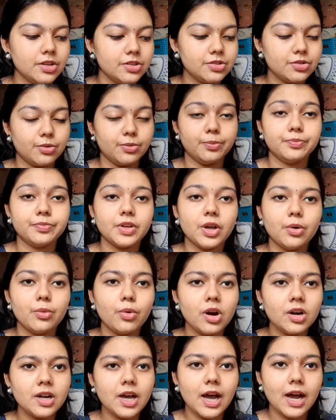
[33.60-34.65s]
So
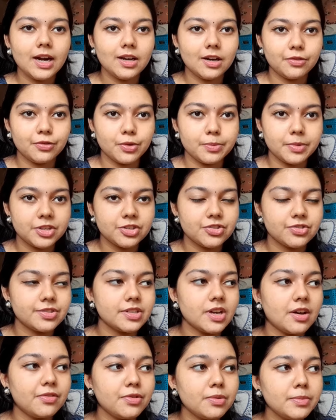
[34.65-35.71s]
what are
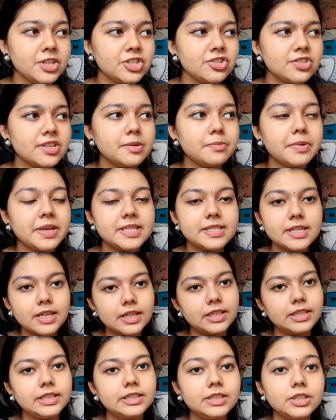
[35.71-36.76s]
affirmations? Affirmations are
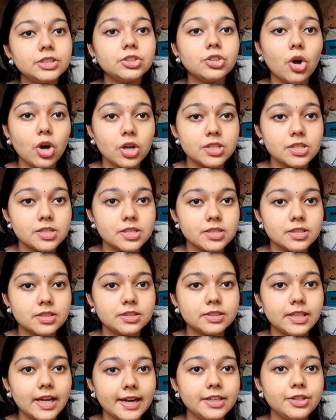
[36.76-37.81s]
basically the thoughts
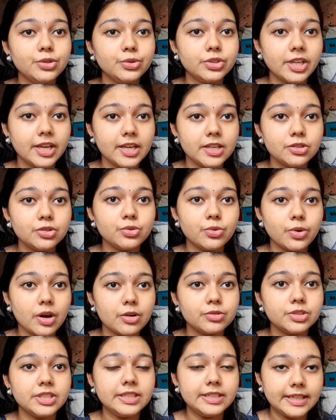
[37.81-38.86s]
that you think
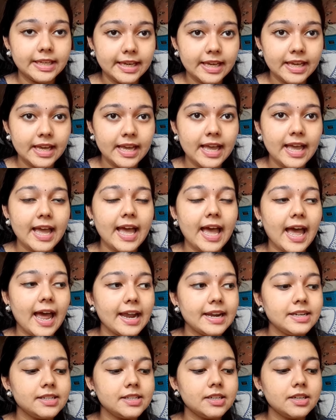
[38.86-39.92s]
throughout the day,
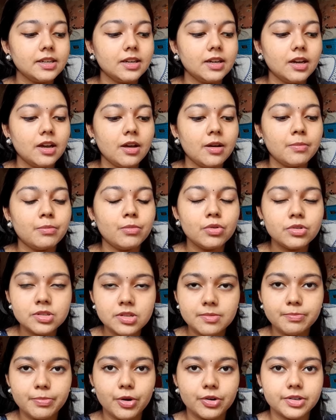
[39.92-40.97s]
and most
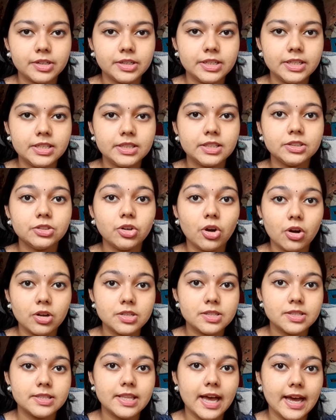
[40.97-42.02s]
importantly, the
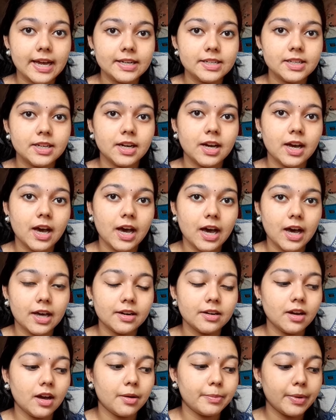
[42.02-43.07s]
thoughts that
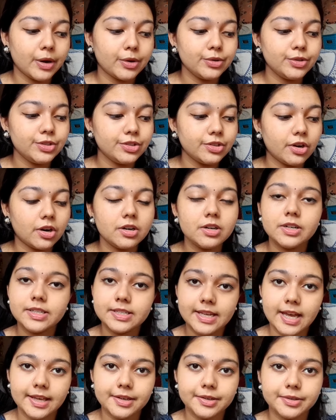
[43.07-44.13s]
are about your
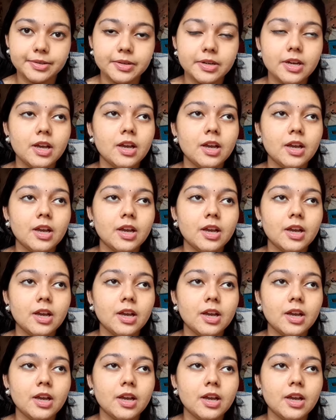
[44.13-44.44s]
desire.